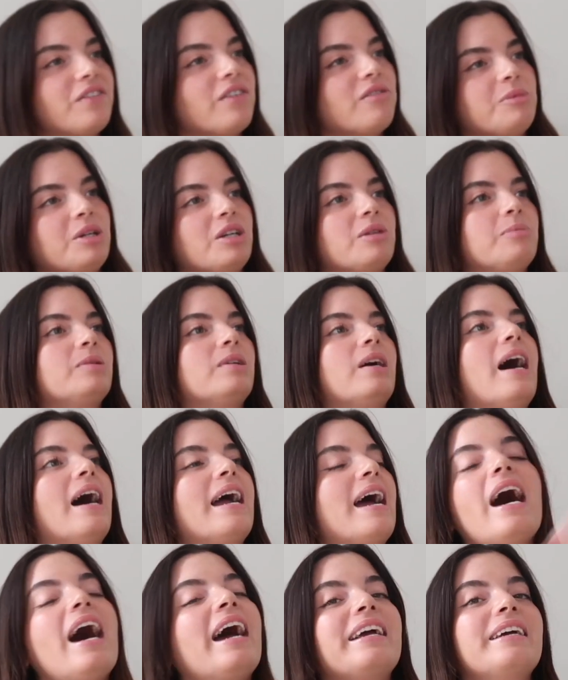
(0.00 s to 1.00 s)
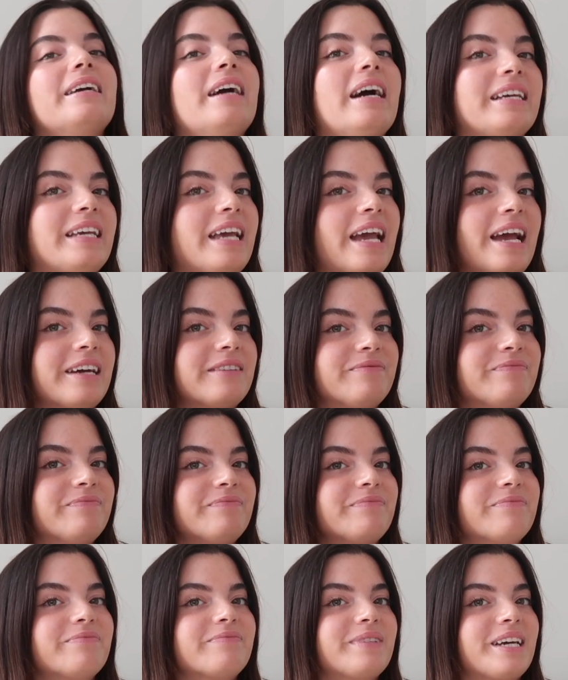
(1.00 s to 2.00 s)
from Miraplay, I can't.
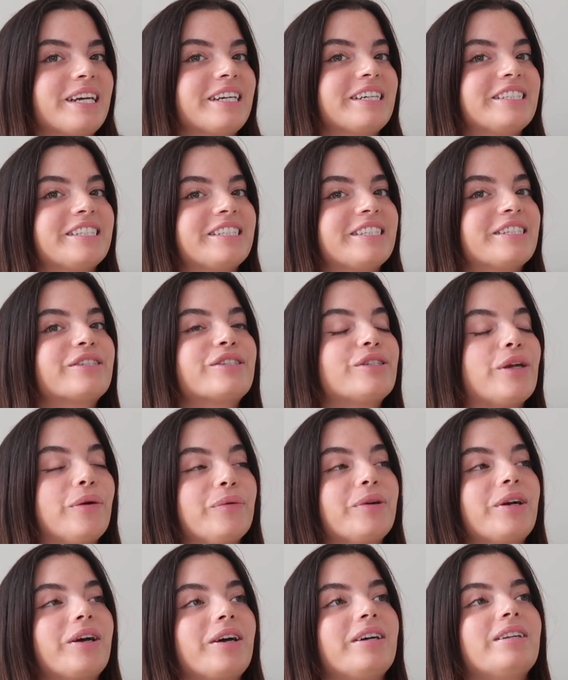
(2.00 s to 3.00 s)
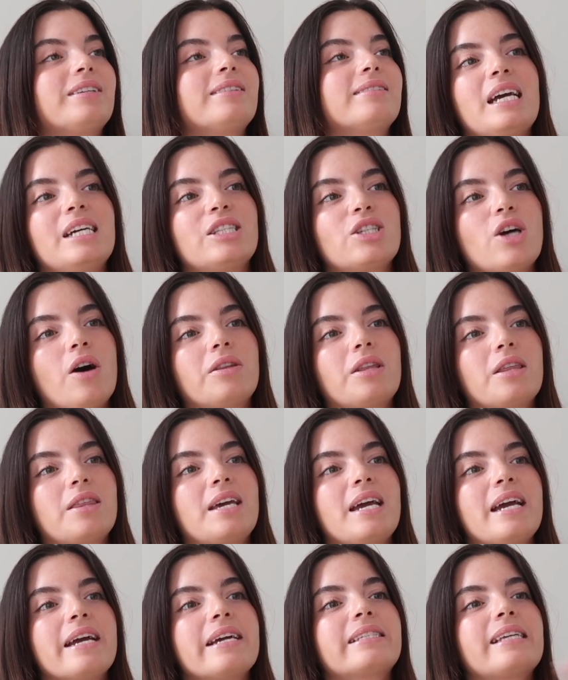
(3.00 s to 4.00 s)
Like, it's just so good. It's all the
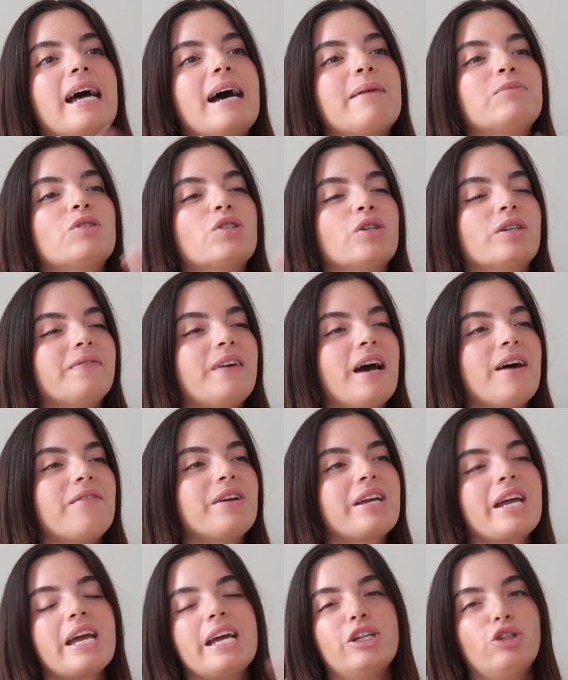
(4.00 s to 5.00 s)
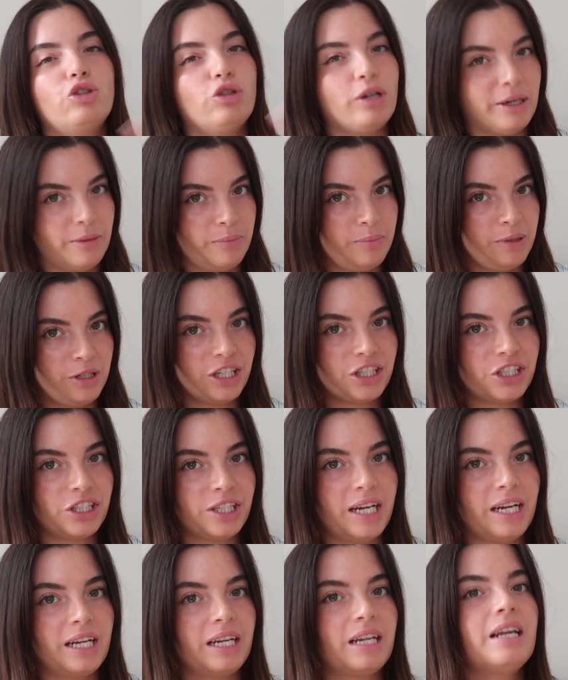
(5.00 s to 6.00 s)
things. I'm sort of having a trend
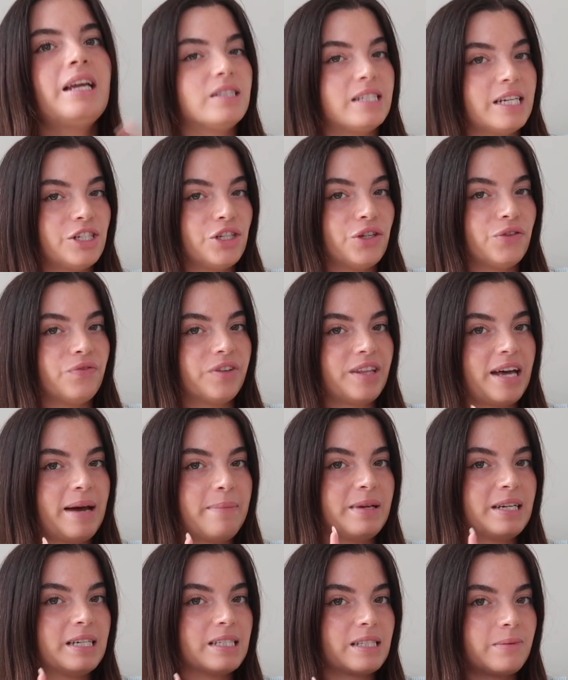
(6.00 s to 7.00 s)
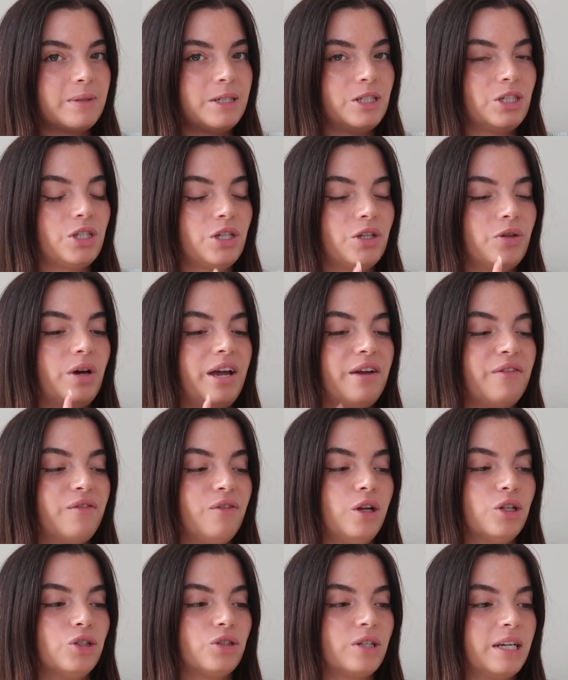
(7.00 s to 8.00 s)
prediction. Stay tuned for that because I'm going to do a
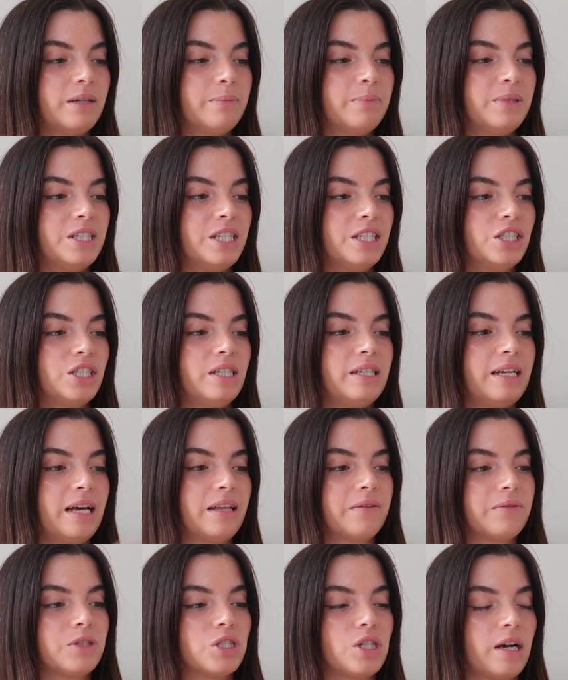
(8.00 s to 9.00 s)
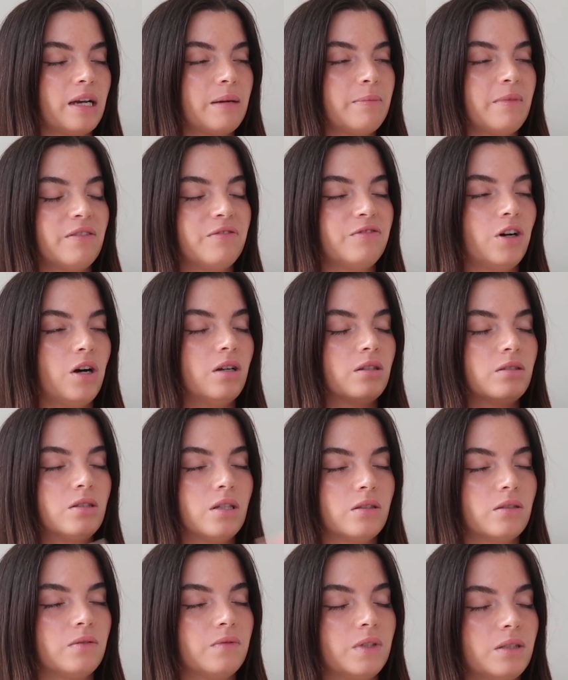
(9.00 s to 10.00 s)
fall trend prediction. Now that we're talking about fall,
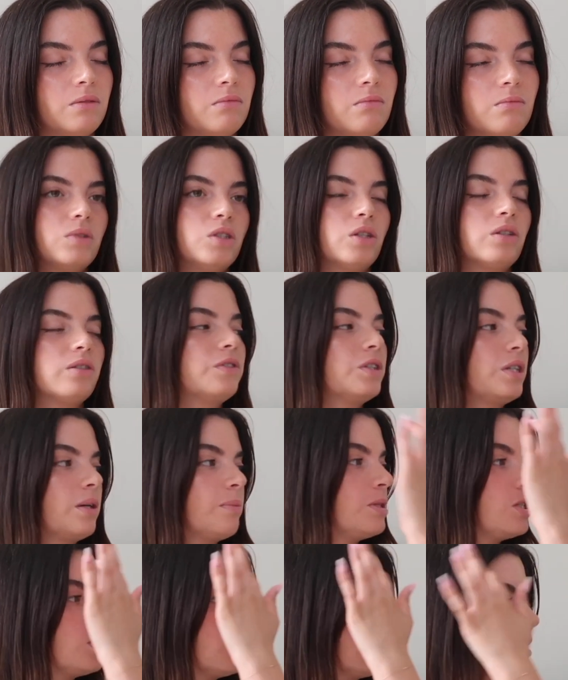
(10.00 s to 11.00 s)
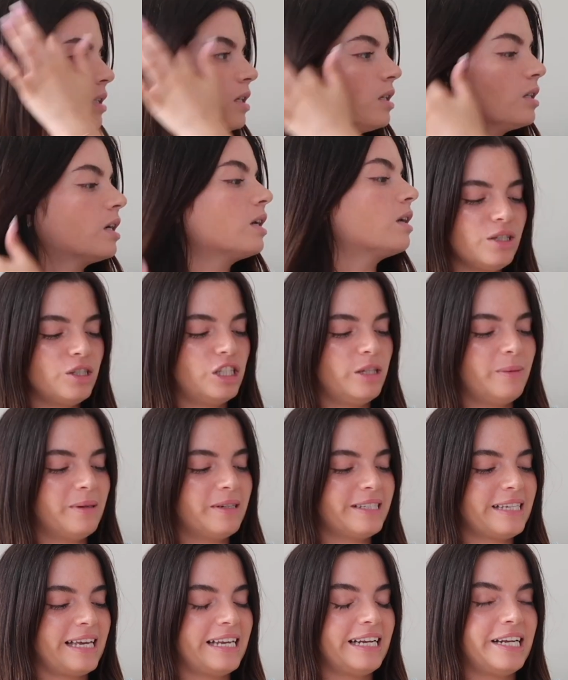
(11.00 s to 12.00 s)
don't even get me started on that. Super
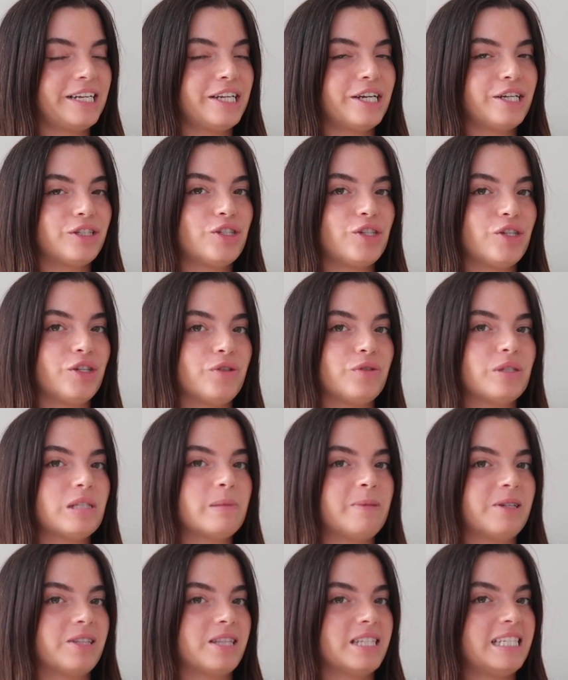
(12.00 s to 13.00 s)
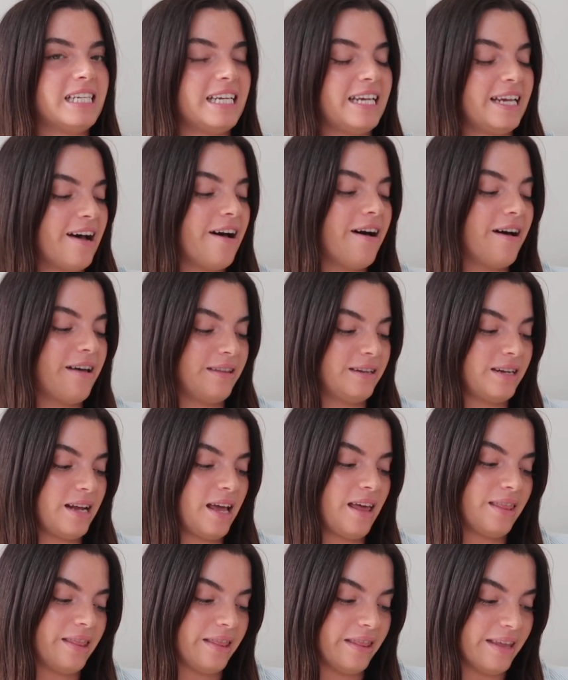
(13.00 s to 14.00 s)
excited to spill the tea on
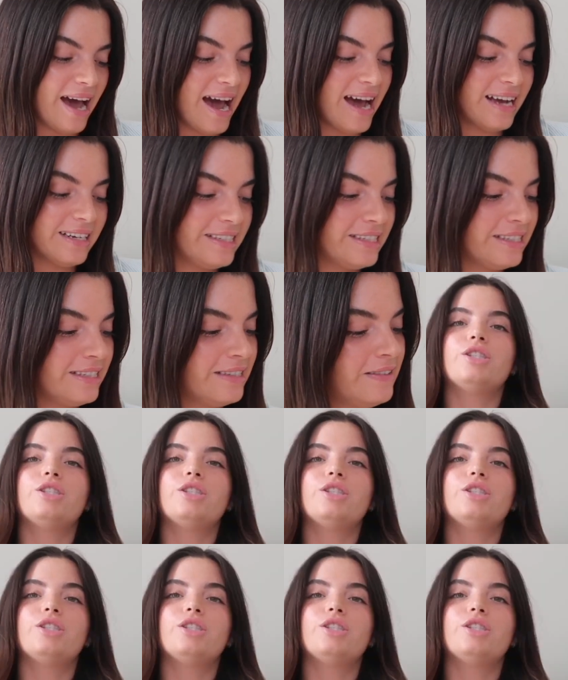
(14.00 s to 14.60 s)
that.